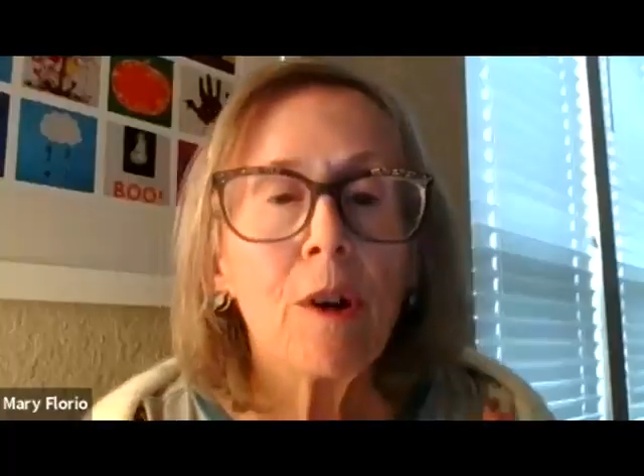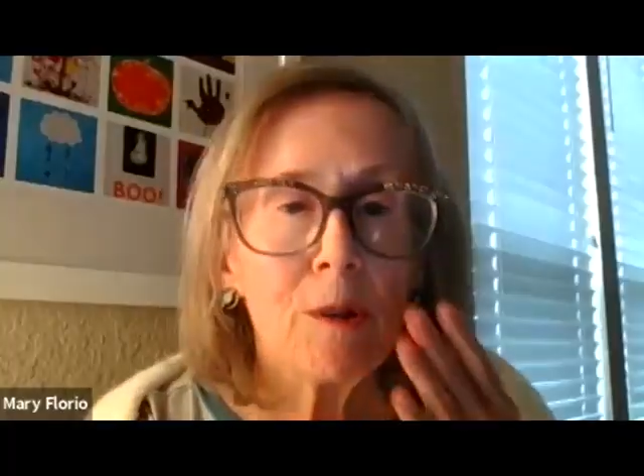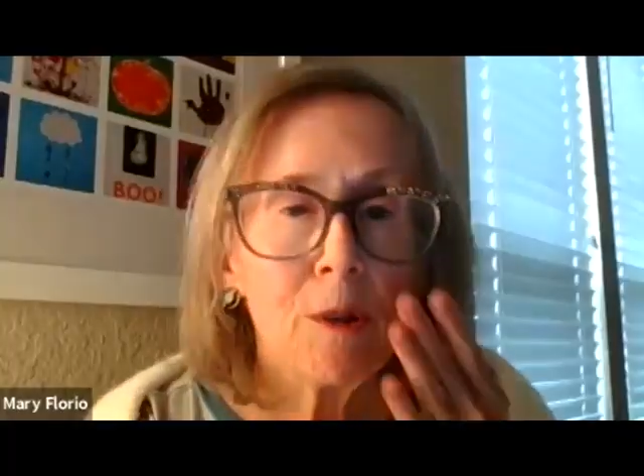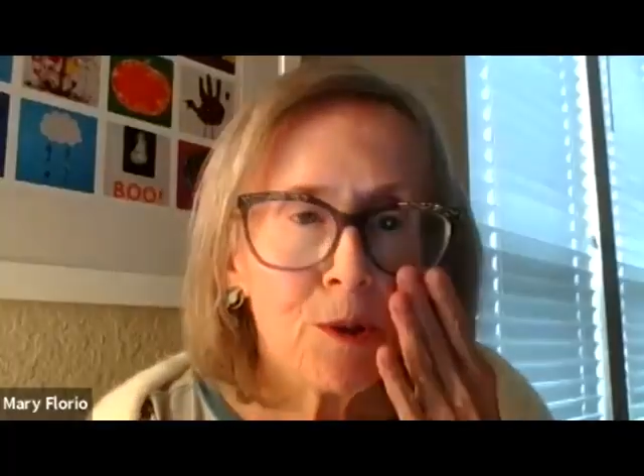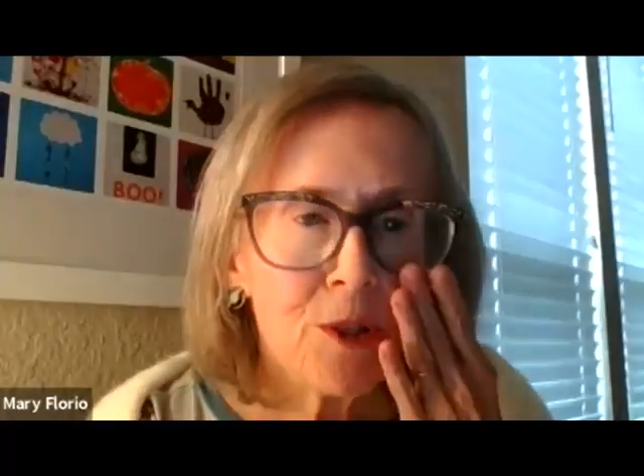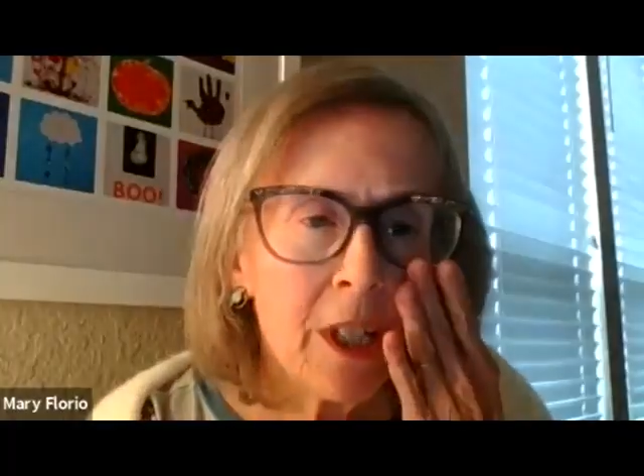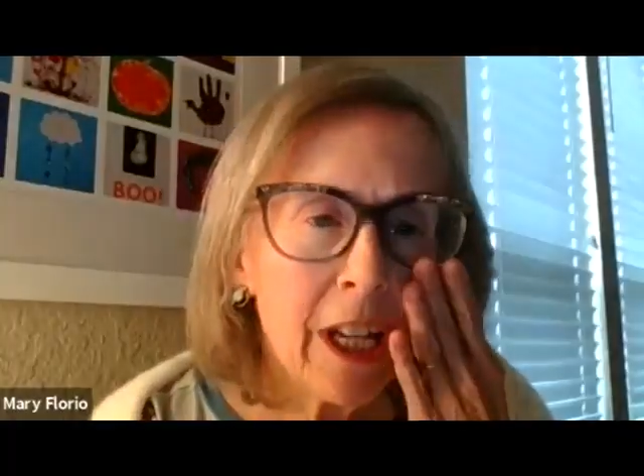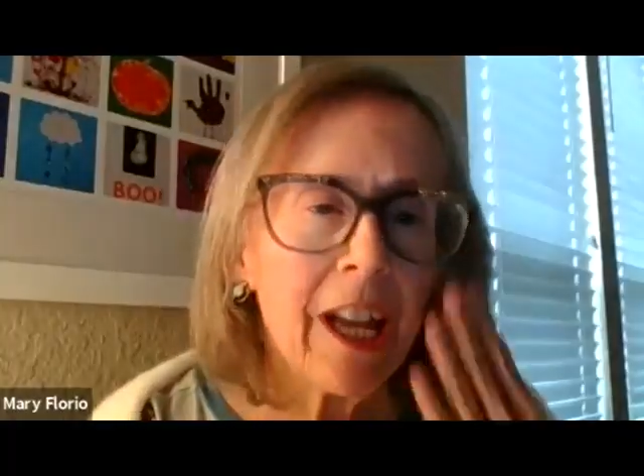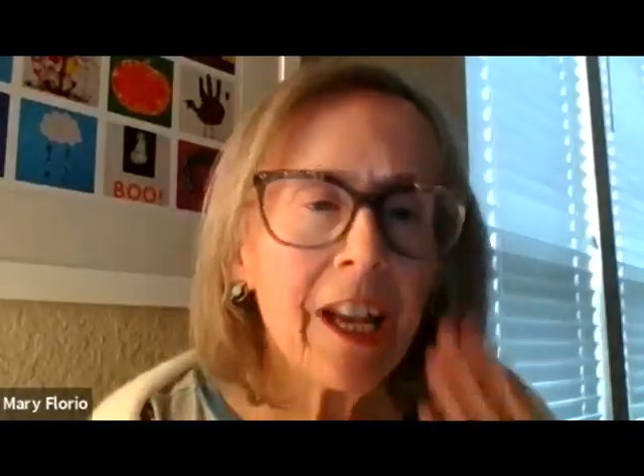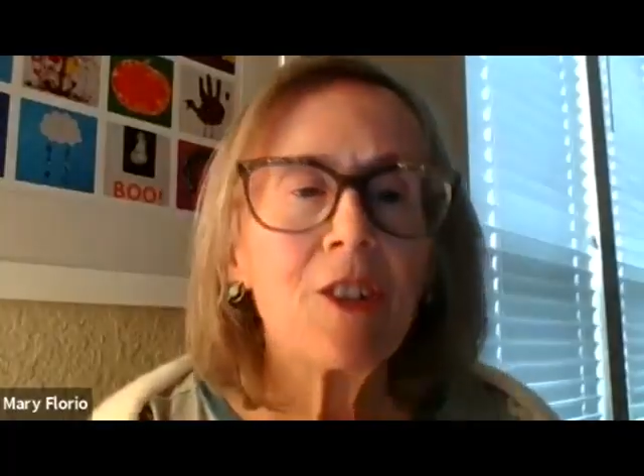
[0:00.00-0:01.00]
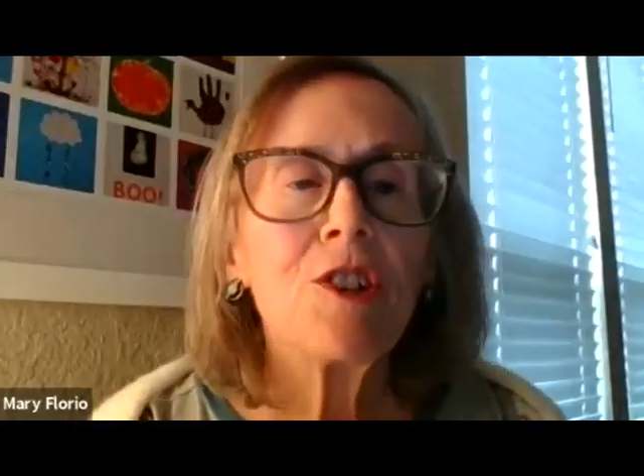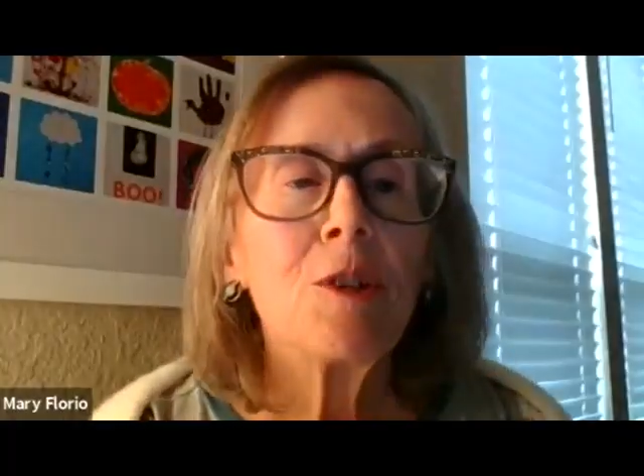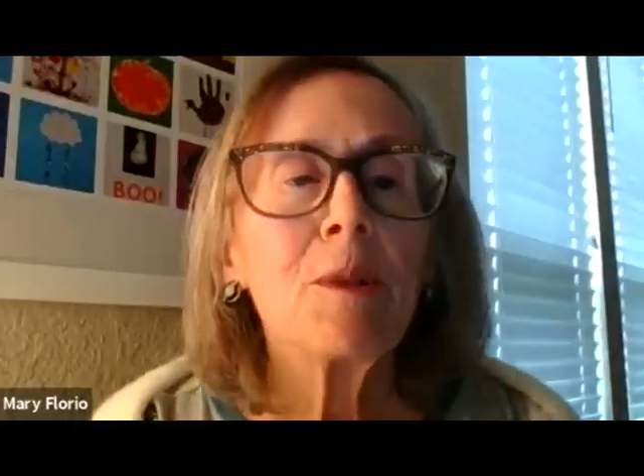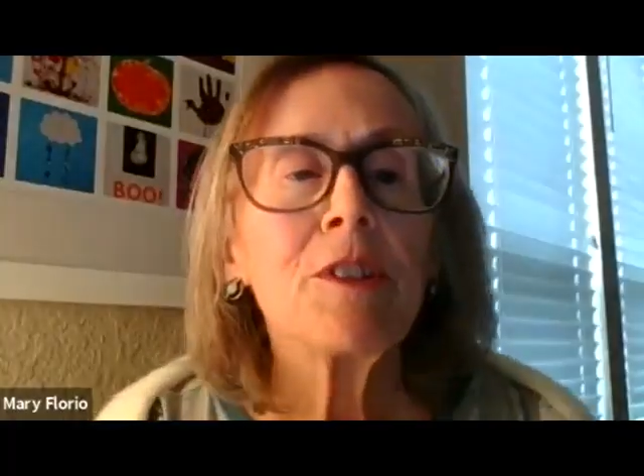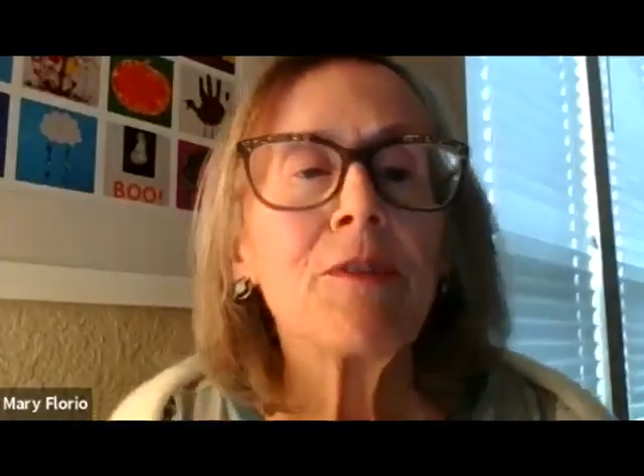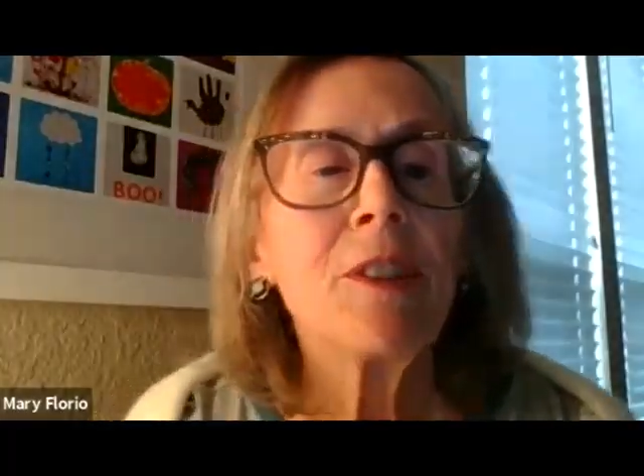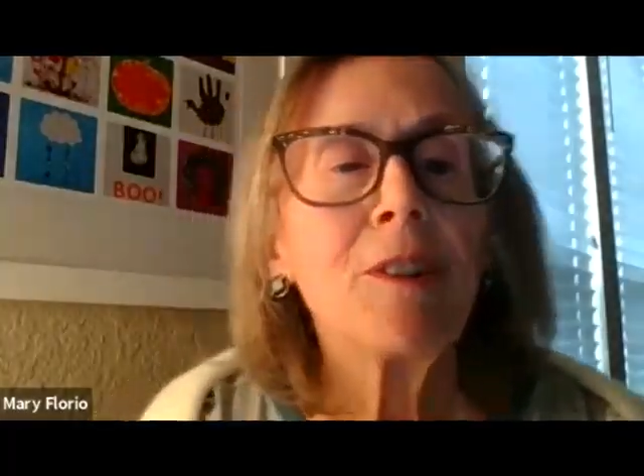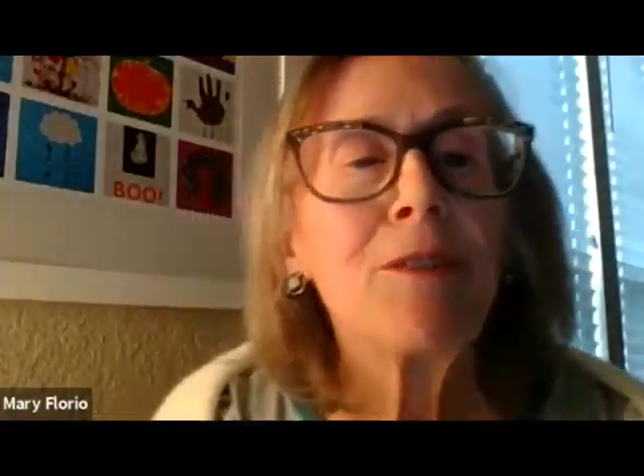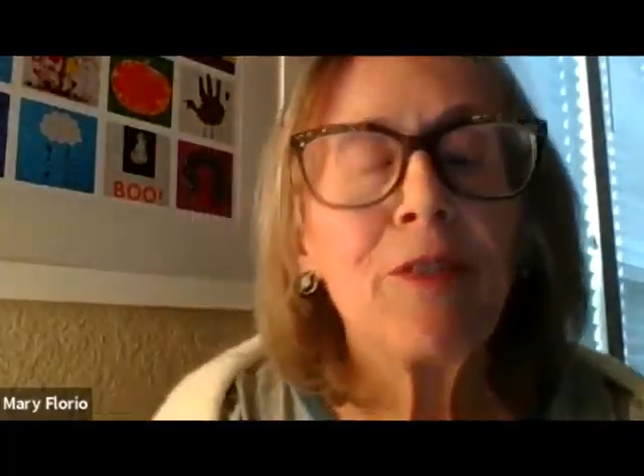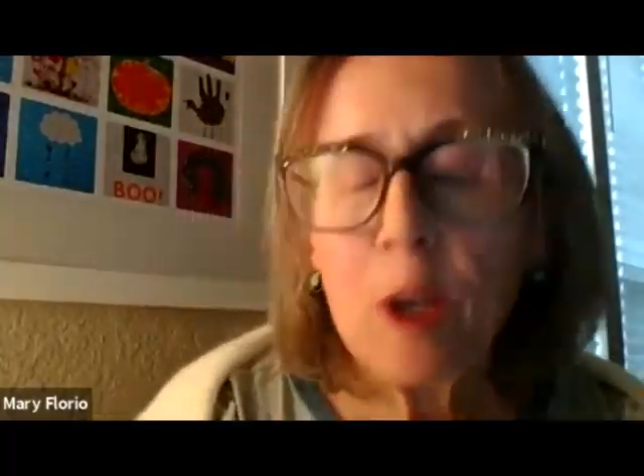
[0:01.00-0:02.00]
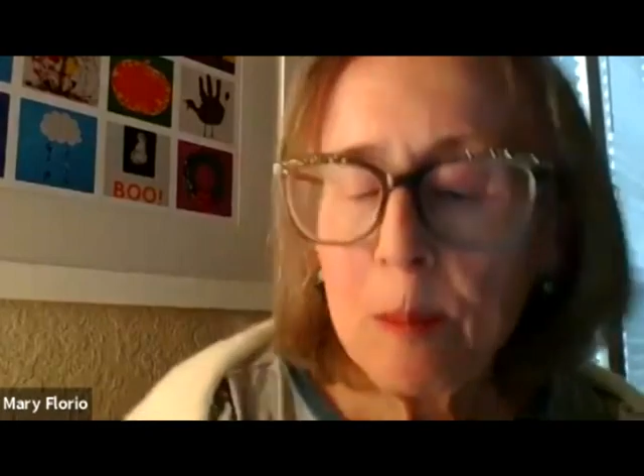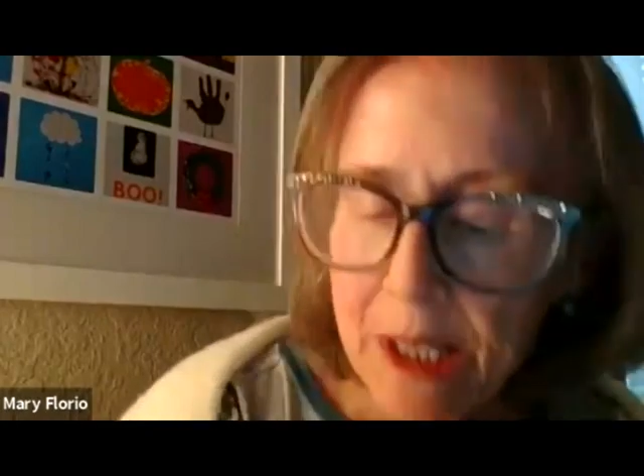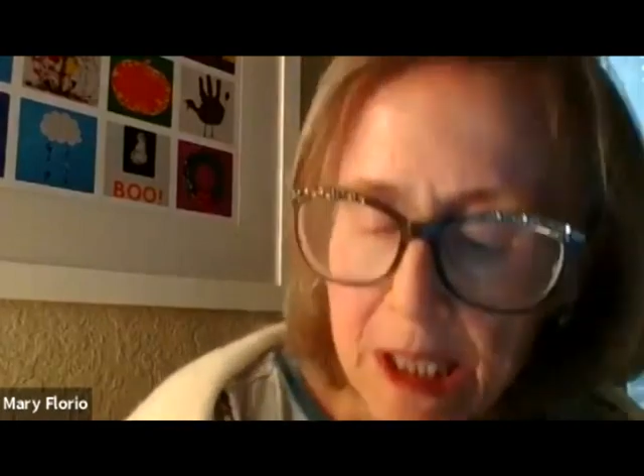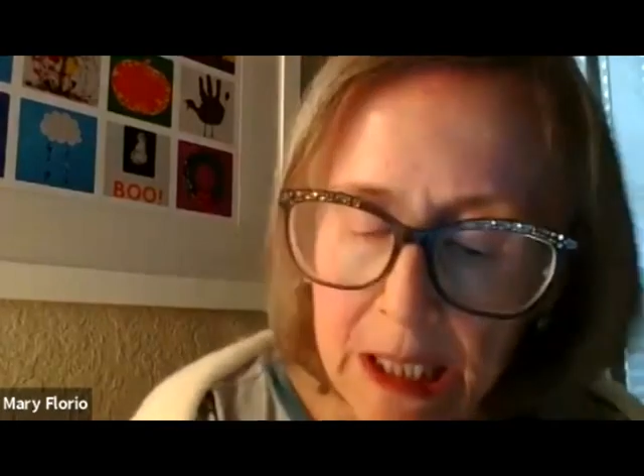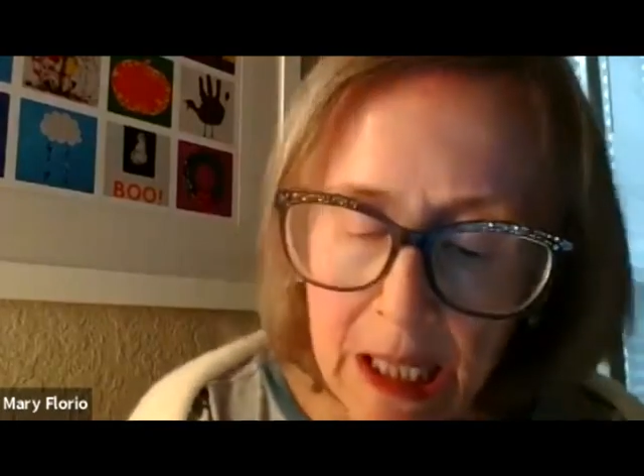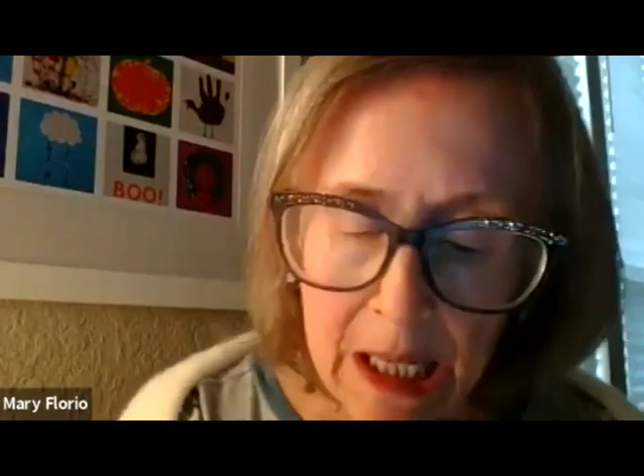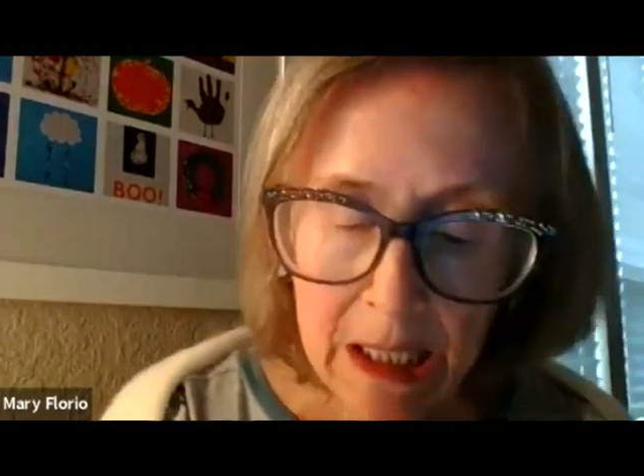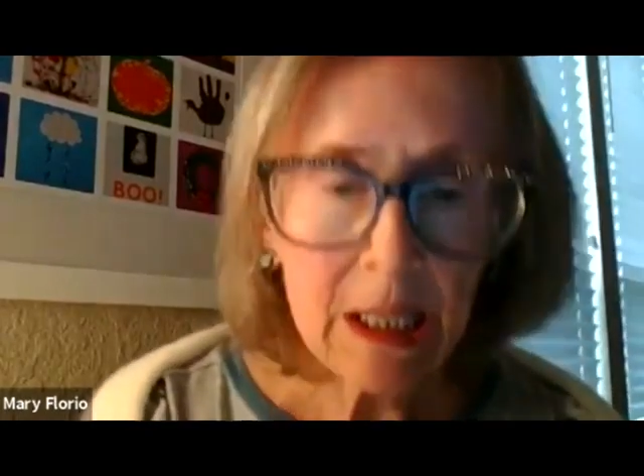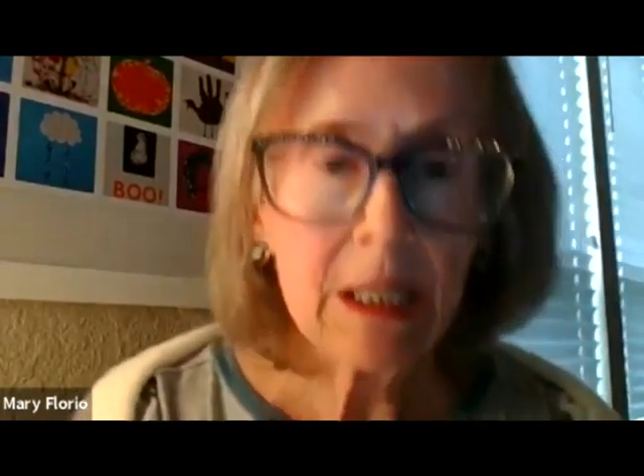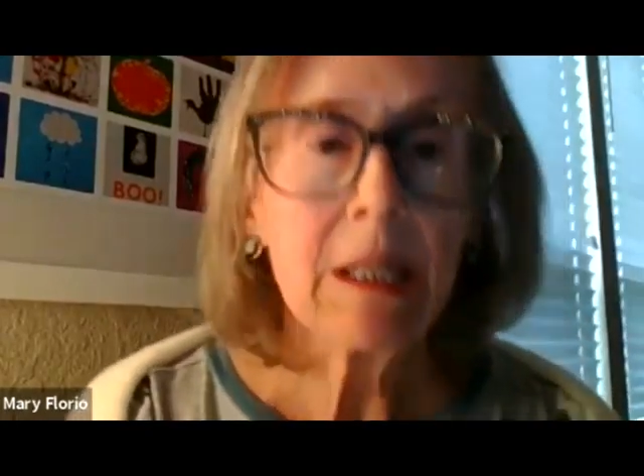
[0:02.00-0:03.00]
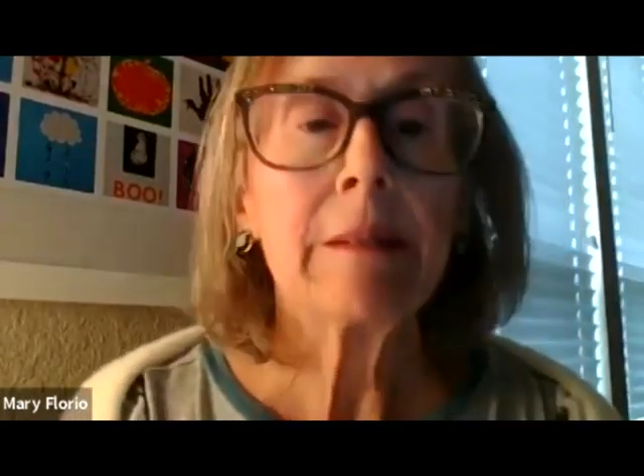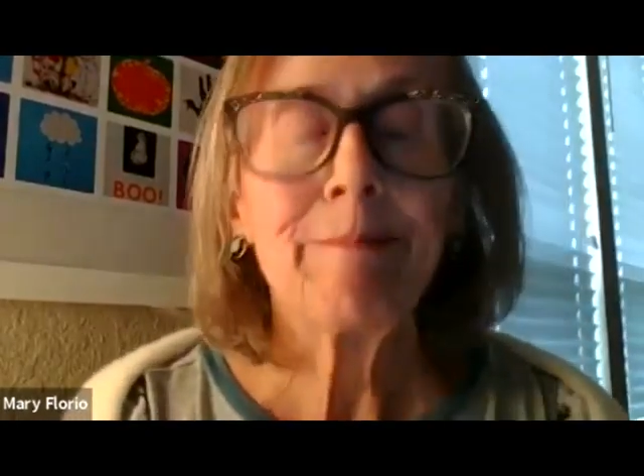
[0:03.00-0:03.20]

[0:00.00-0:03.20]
R-O-C-H. He was a very famous saint.